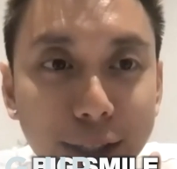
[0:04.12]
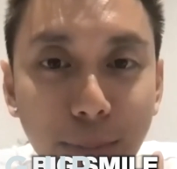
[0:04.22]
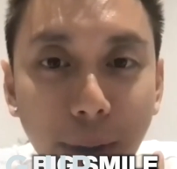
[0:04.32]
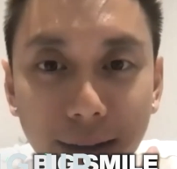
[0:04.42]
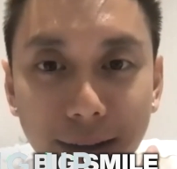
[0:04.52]

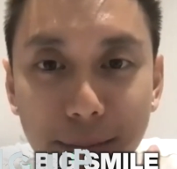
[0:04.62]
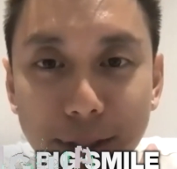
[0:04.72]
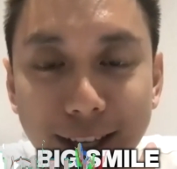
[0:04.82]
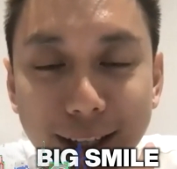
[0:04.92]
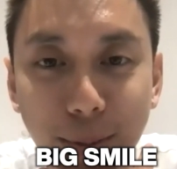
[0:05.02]
smile. Let me
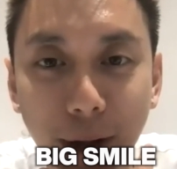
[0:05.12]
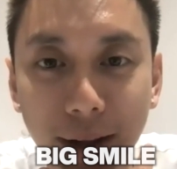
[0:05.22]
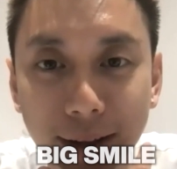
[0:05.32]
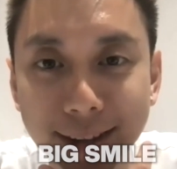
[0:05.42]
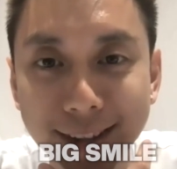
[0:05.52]
see that
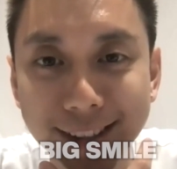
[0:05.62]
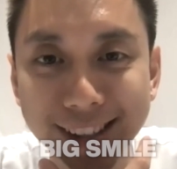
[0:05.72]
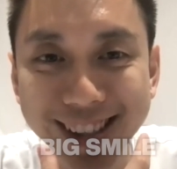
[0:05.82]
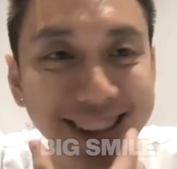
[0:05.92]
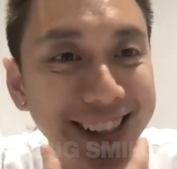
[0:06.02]
smile.
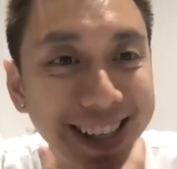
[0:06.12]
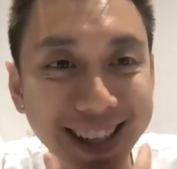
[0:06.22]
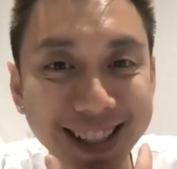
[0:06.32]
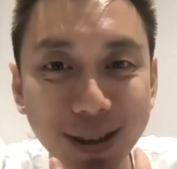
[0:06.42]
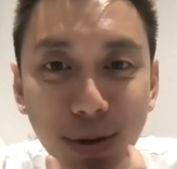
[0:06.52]
Like
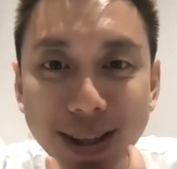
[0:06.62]
this, with